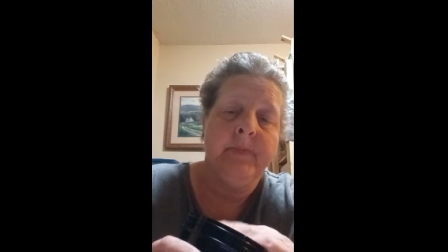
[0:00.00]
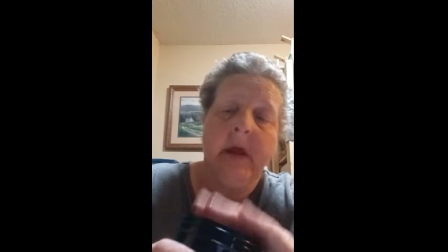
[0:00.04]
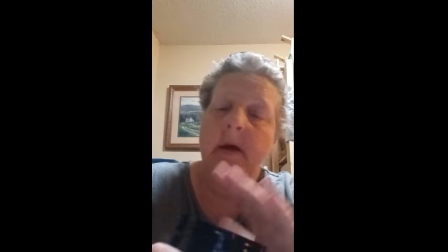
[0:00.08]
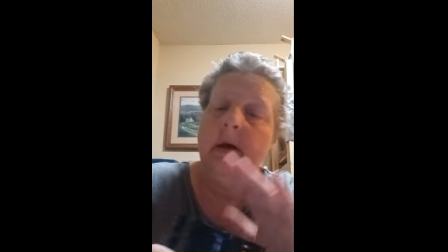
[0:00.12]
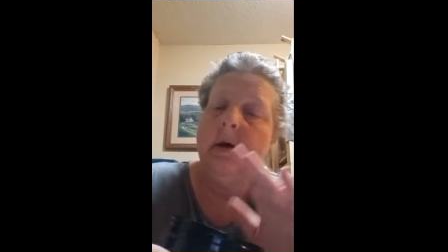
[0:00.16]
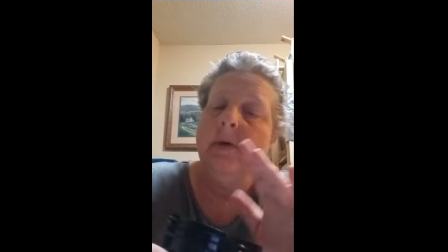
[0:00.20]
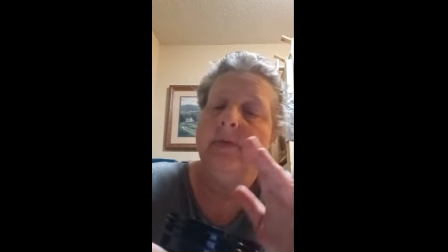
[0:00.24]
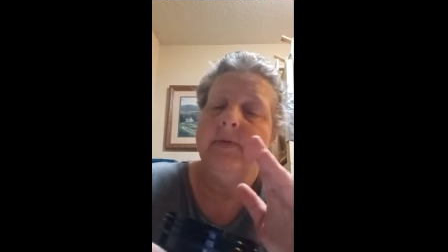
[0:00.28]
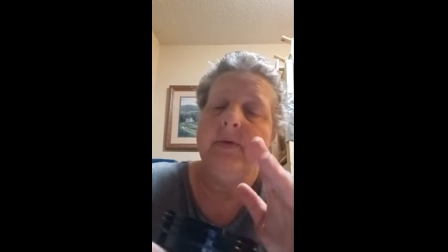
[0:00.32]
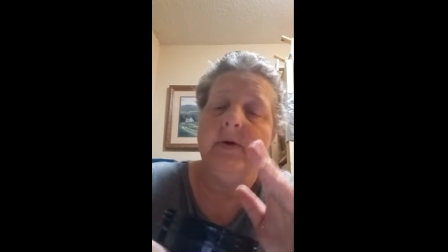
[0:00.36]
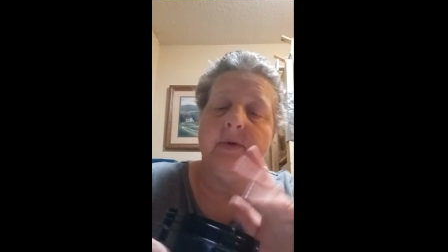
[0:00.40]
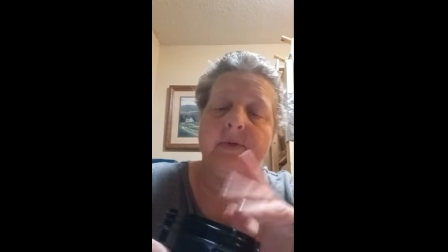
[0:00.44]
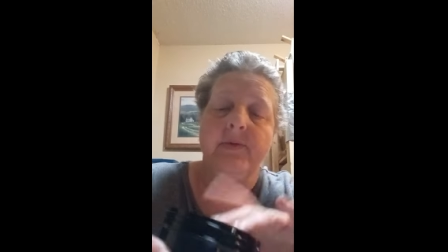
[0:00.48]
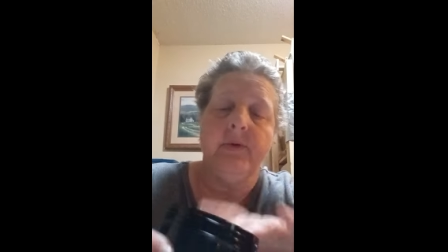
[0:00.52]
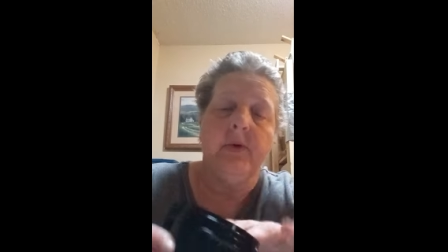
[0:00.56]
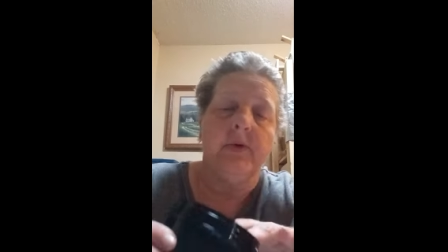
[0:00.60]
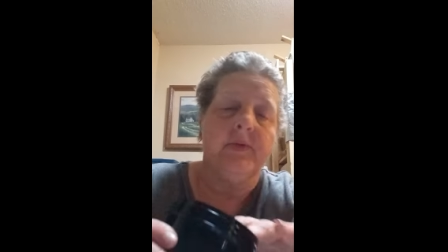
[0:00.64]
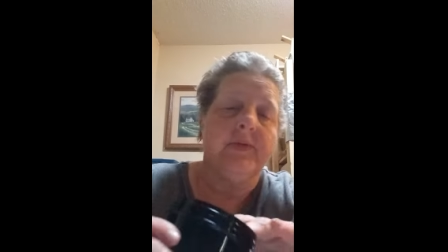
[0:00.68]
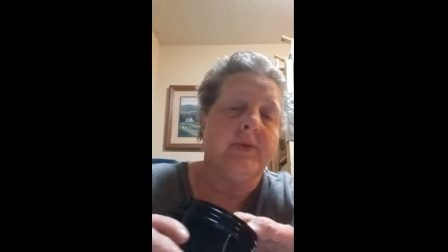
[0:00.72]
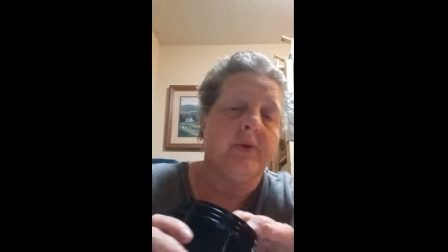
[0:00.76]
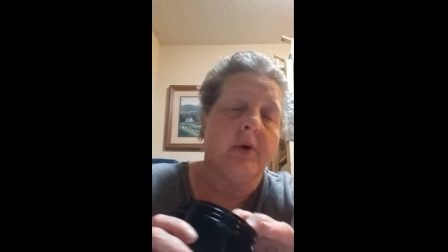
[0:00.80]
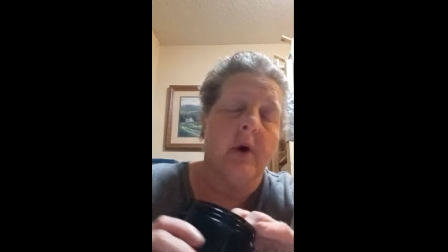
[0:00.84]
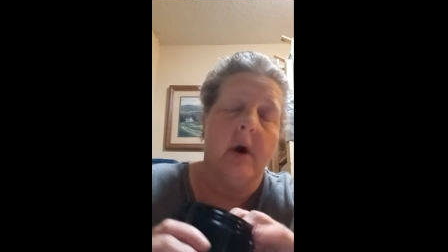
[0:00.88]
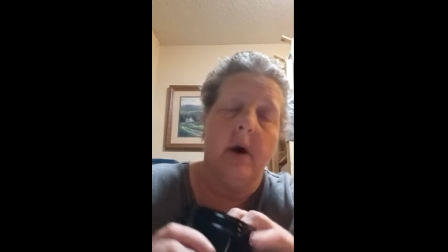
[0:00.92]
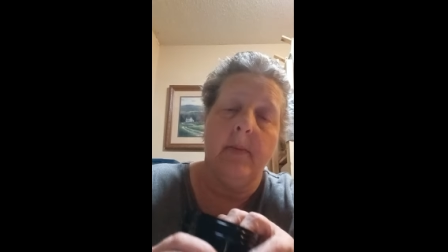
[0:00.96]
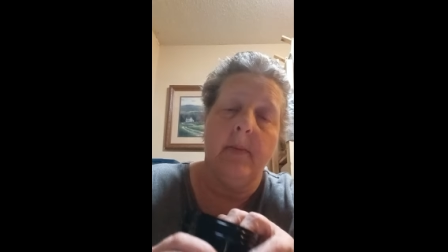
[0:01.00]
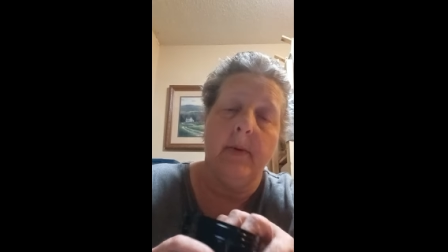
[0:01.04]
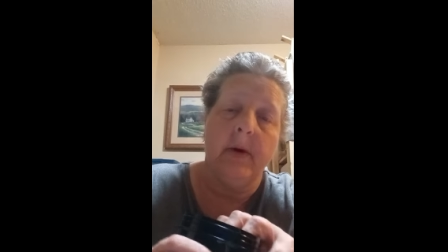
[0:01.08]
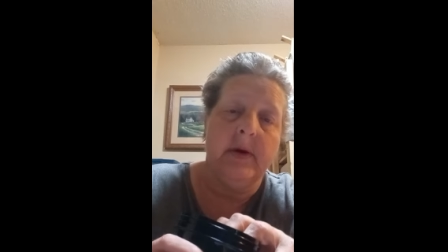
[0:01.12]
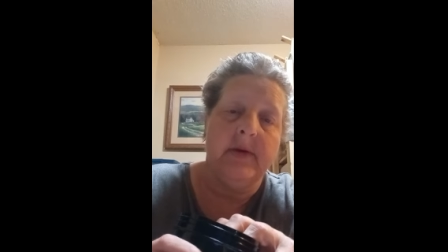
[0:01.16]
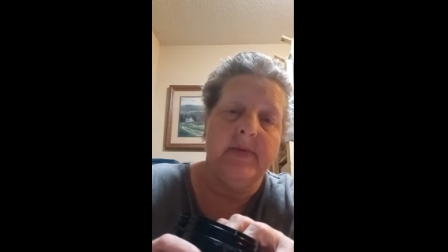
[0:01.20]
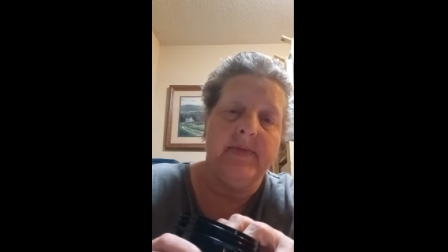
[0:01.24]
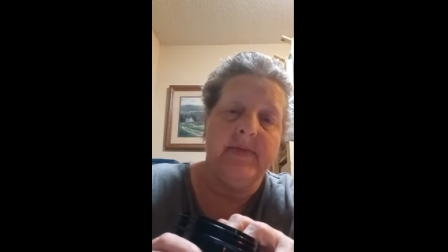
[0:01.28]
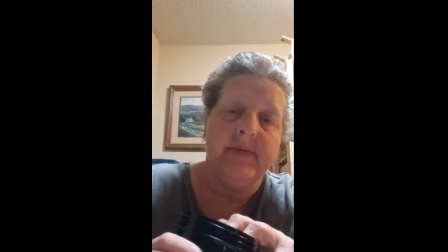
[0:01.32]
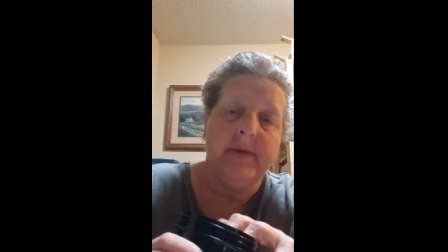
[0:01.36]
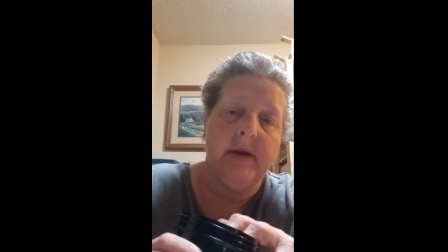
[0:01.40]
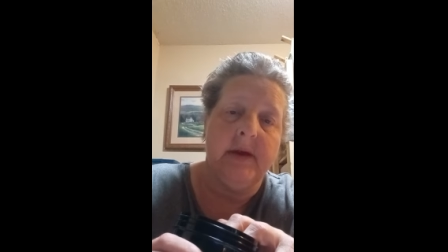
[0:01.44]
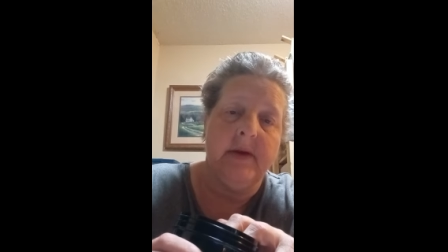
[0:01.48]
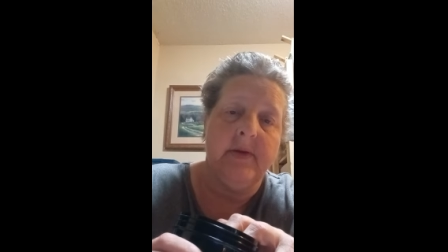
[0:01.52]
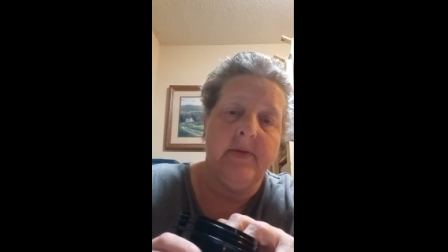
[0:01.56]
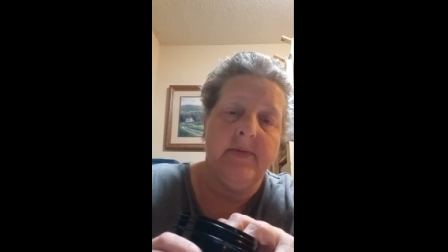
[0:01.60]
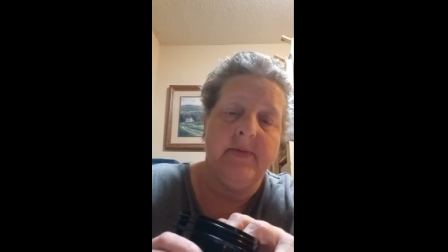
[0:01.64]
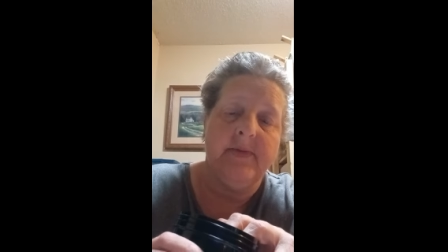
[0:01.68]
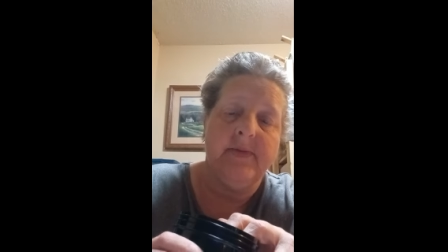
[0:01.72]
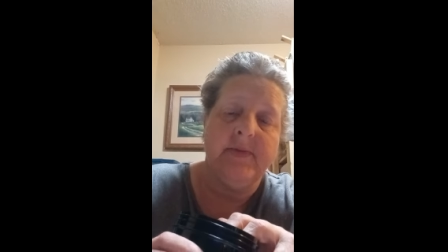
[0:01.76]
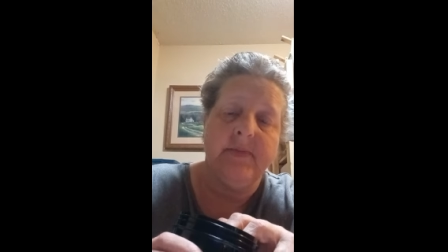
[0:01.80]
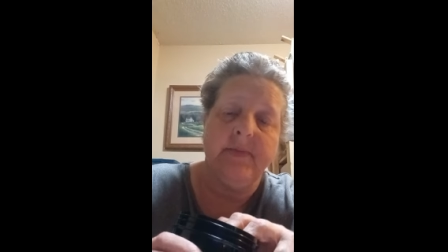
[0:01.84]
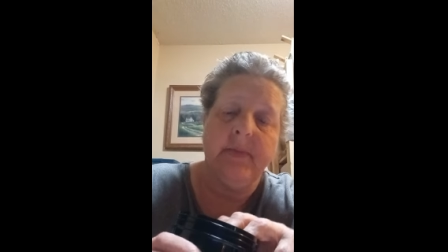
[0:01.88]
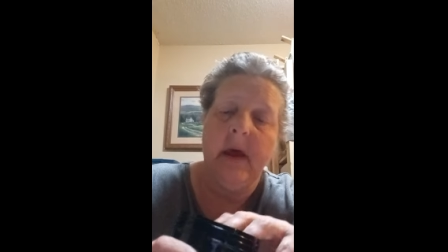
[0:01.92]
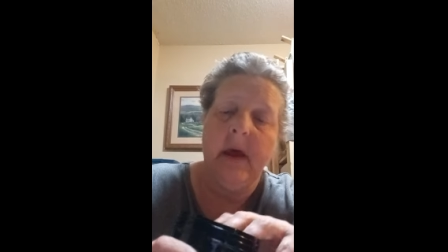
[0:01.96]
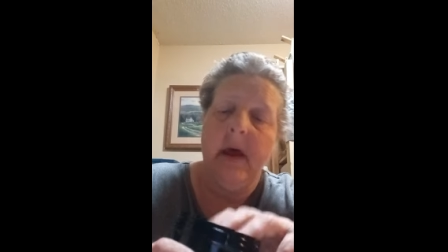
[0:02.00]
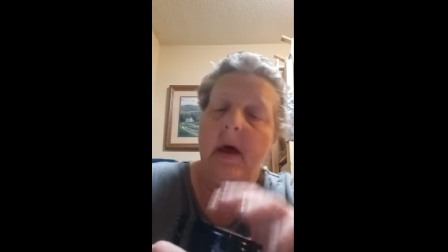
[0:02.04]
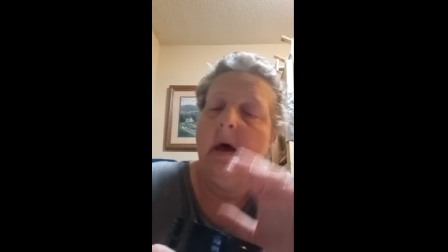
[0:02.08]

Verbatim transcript: There's no strawberry seeds.